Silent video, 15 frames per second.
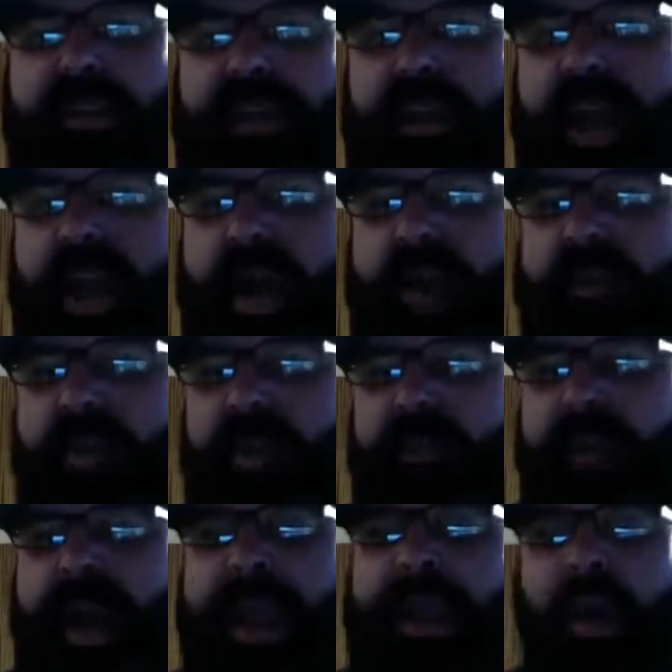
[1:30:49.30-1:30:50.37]

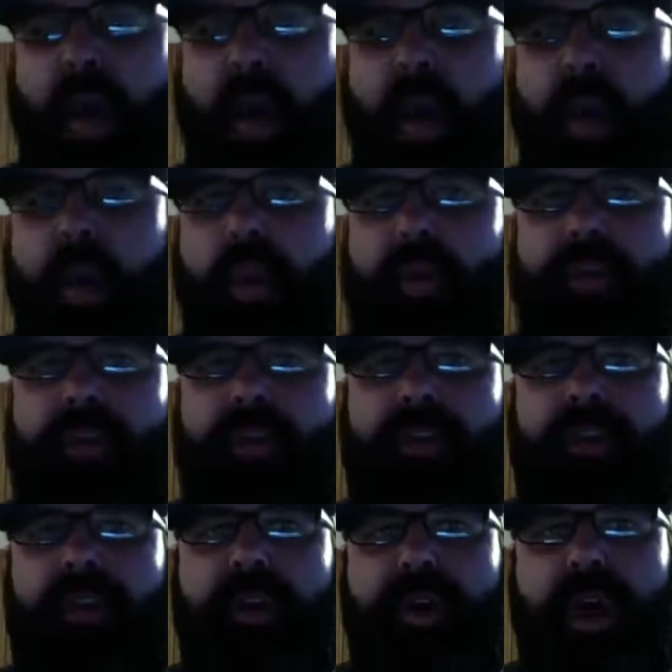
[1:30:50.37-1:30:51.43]
My old
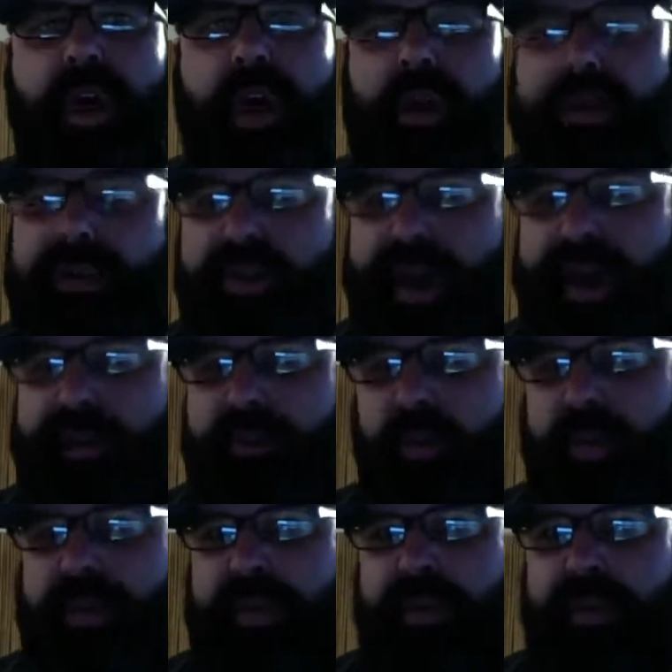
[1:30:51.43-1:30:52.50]
hard drive
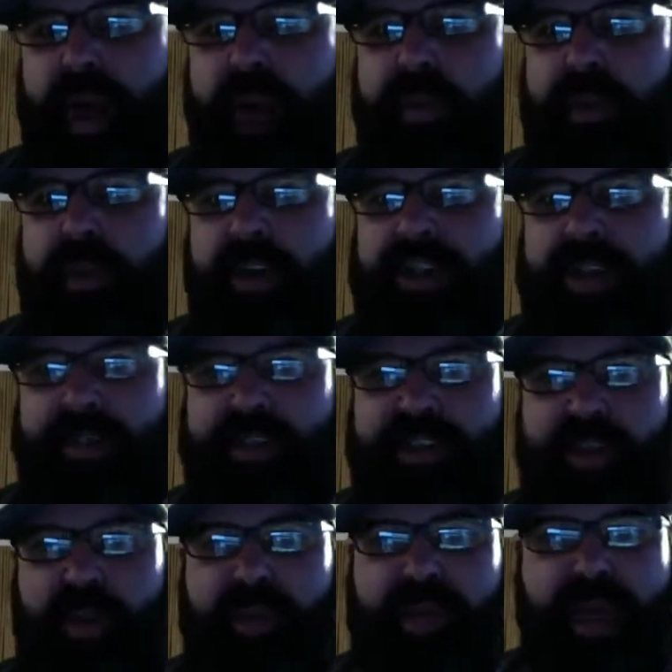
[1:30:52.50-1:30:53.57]
with the Dharmalars
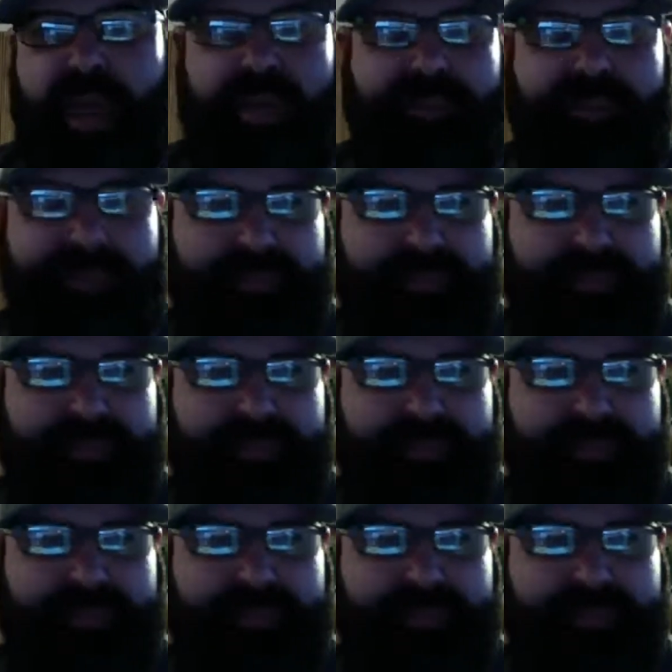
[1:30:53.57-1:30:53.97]
episodes on it.